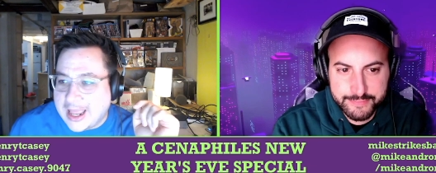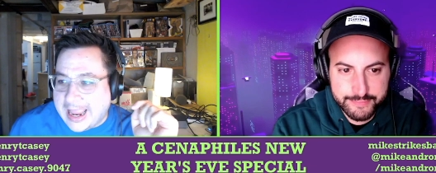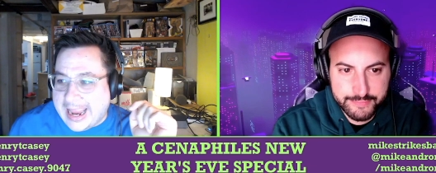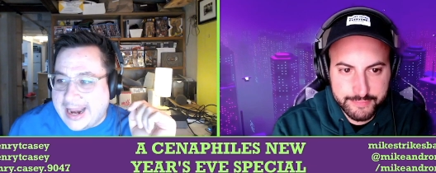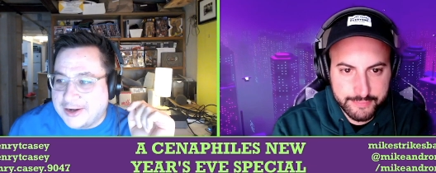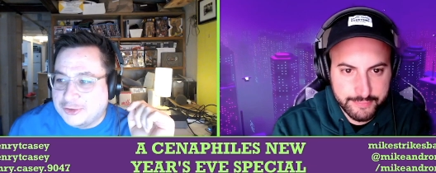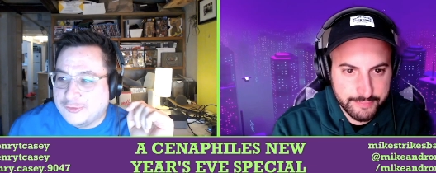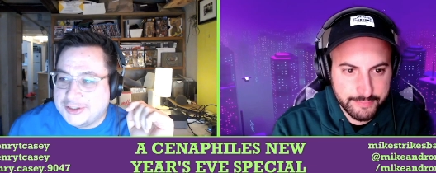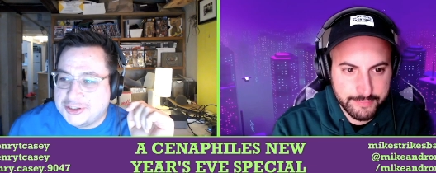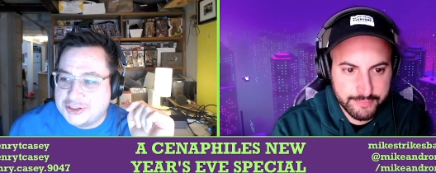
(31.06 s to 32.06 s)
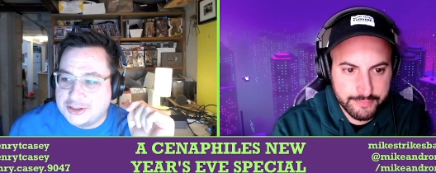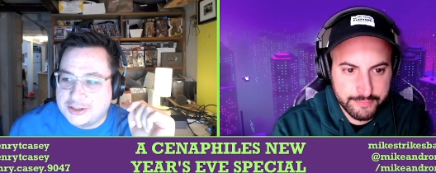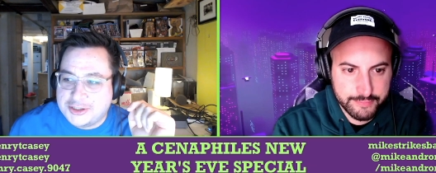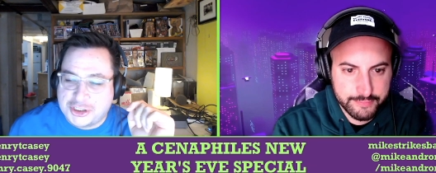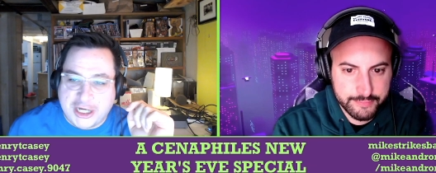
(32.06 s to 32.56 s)
Speaker 1: and Twitch
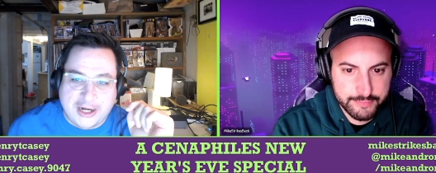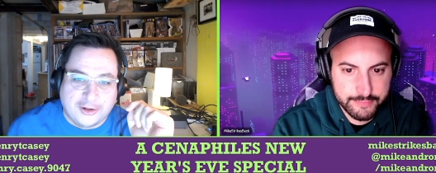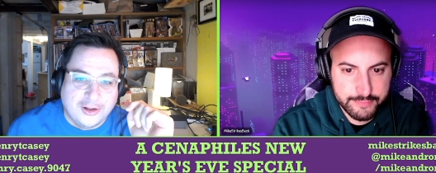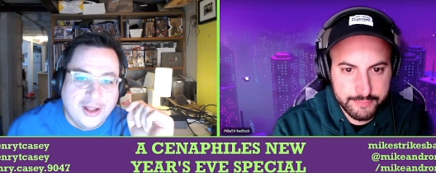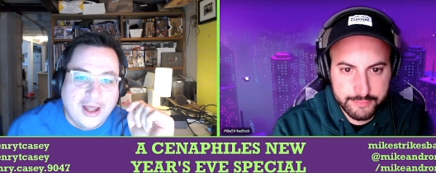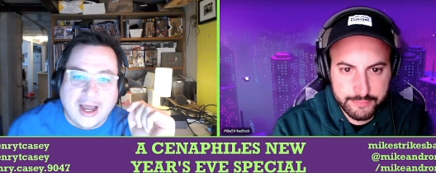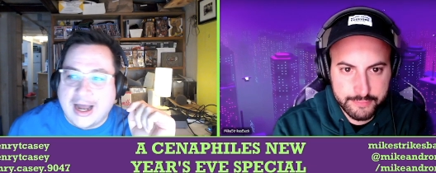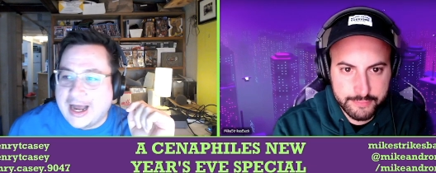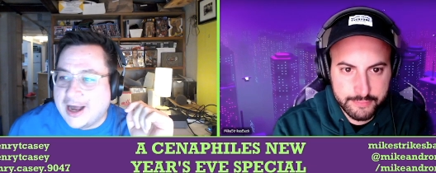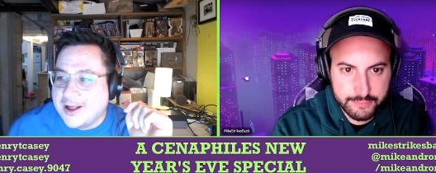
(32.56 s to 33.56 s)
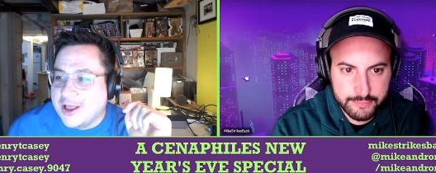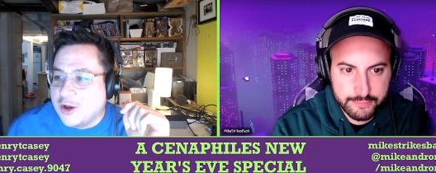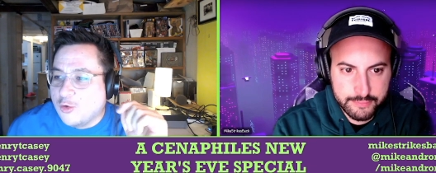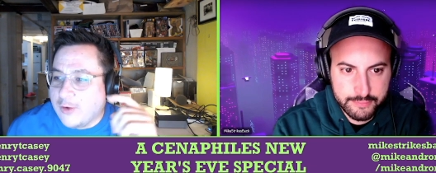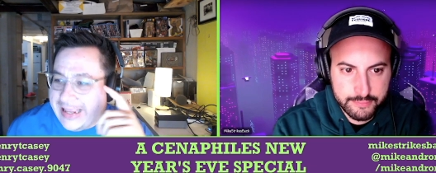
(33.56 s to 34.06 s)
channel. Uh,
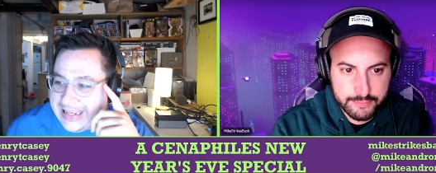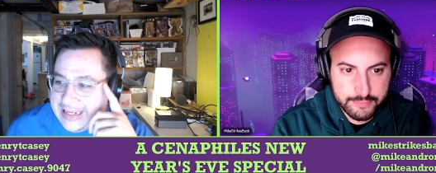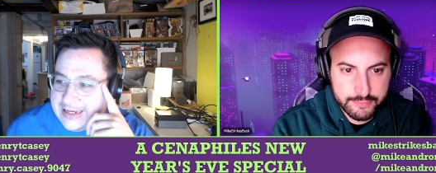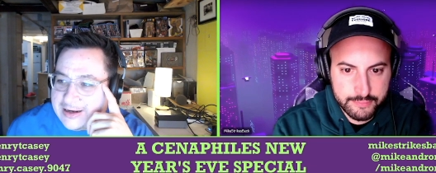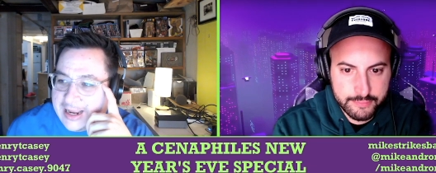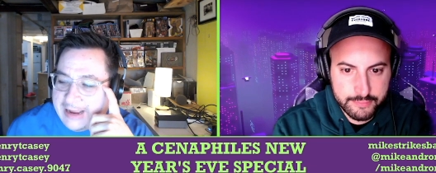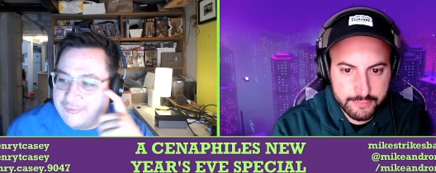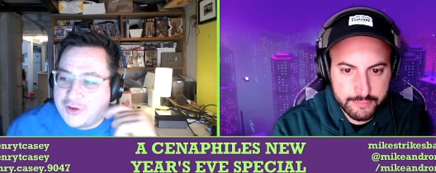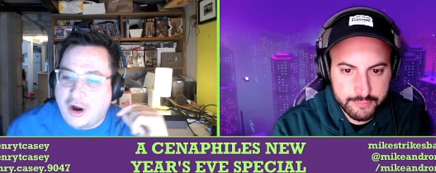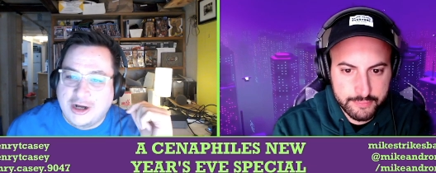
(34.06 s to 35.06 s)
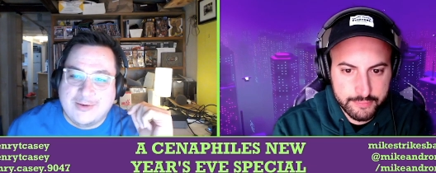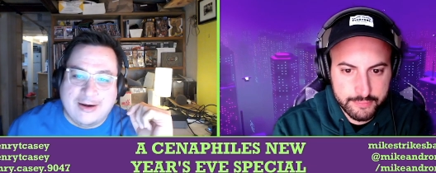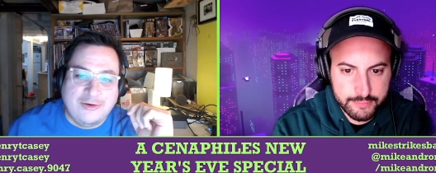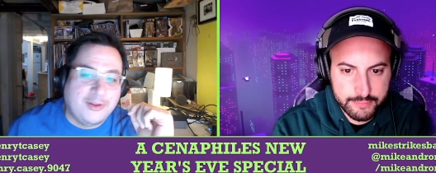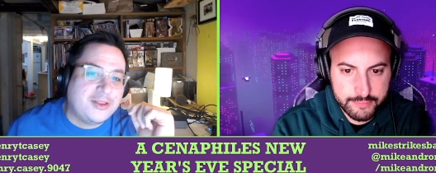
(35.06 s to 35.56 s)
we have talked about
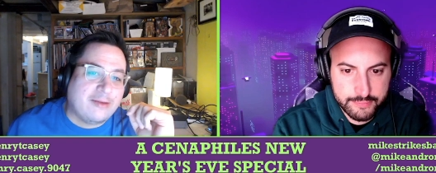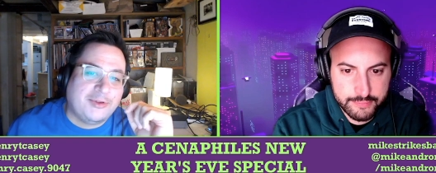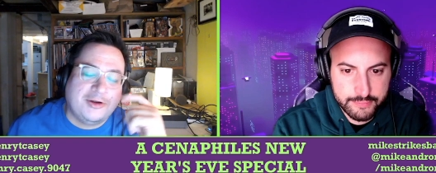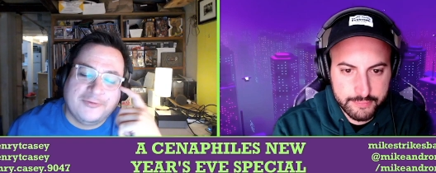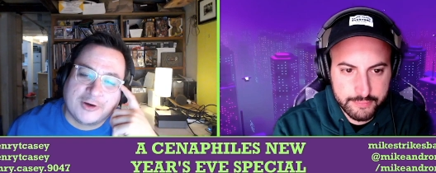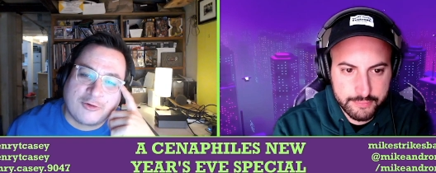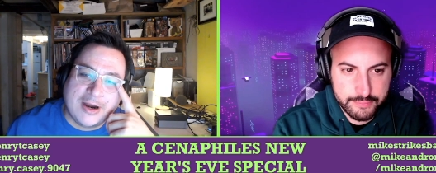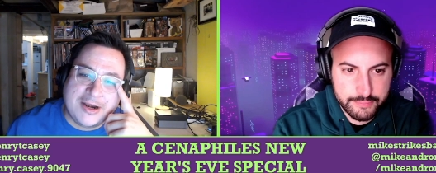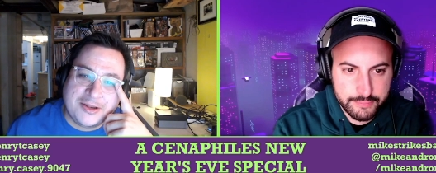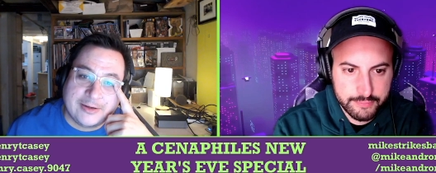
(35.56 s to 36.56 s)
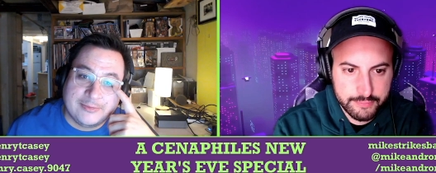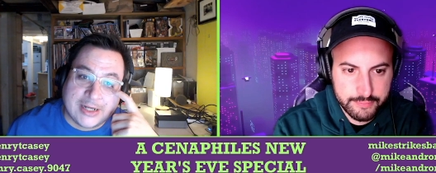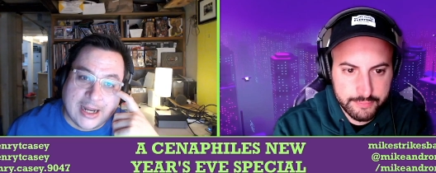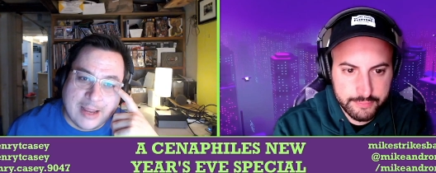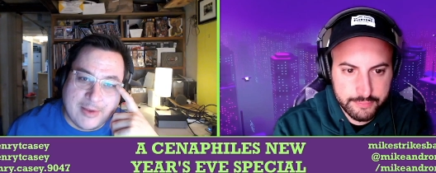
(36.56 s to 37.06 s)
doing this episode for quite some
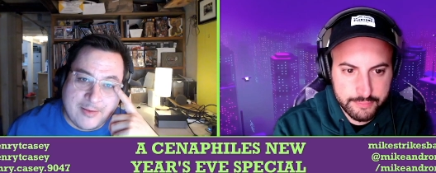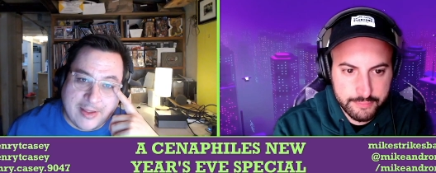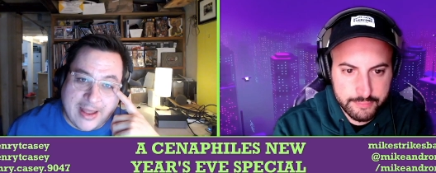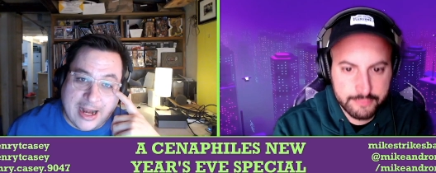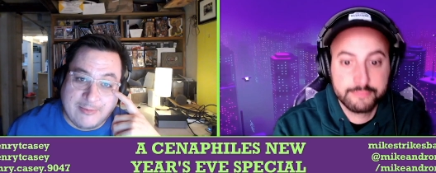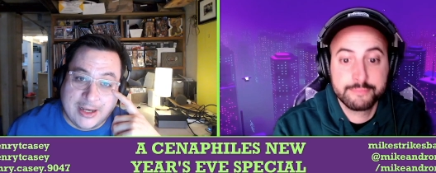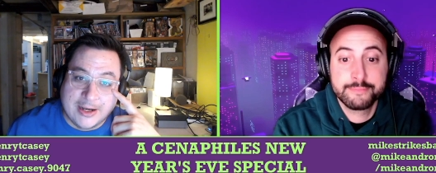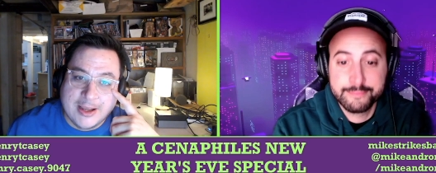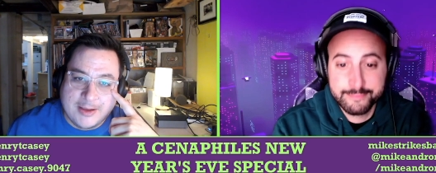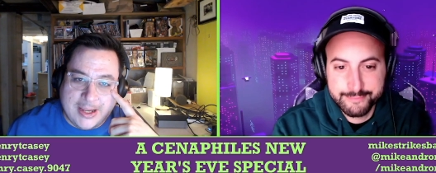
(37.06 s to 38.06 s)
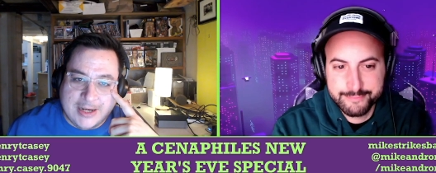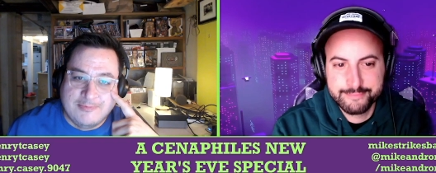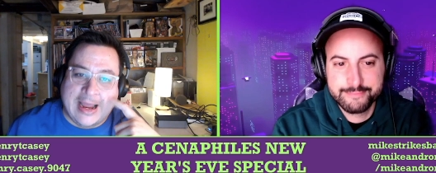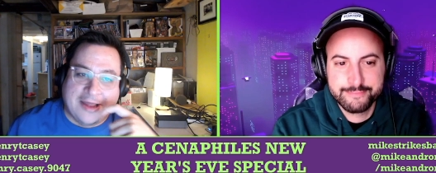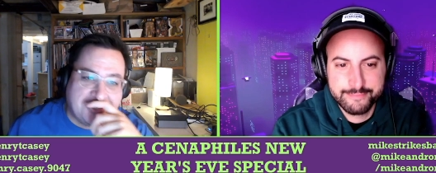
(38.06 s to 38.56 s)
time, and by that I mean in
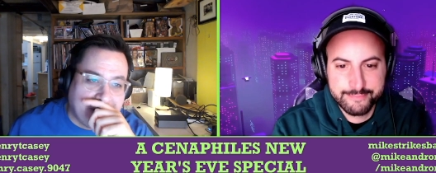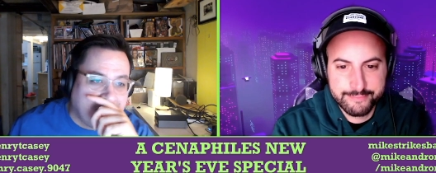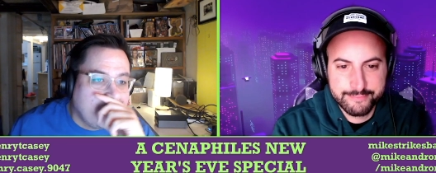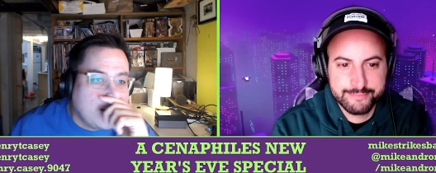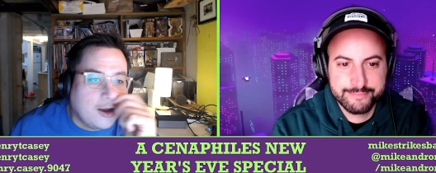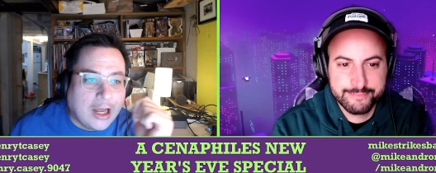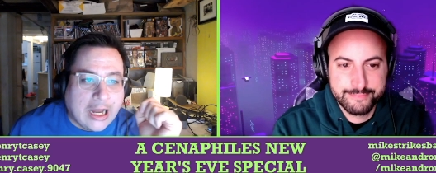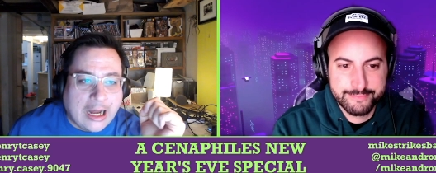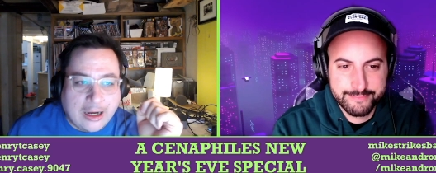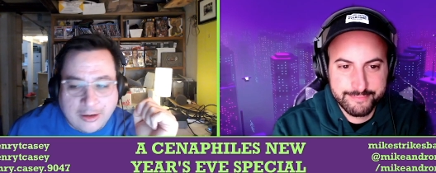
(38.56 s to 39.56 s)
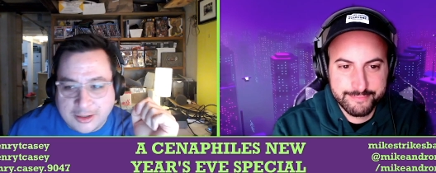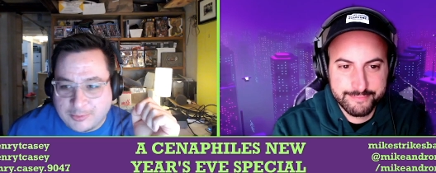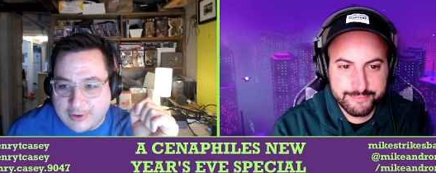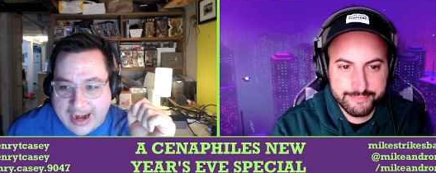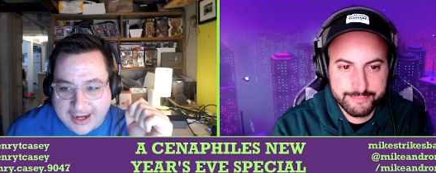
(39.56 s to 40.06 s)
passing, uh,
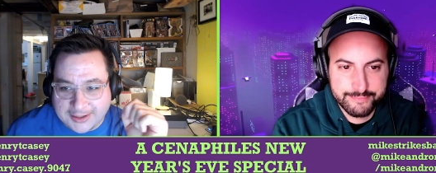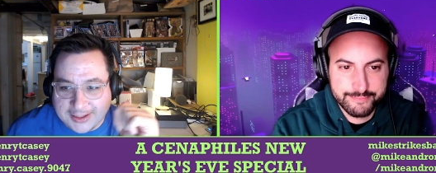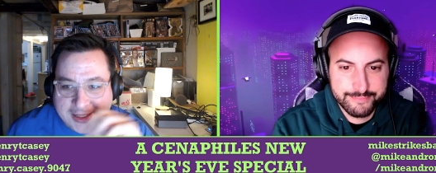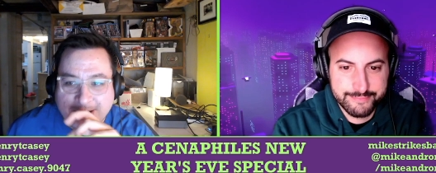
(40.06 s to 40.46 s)
sporadically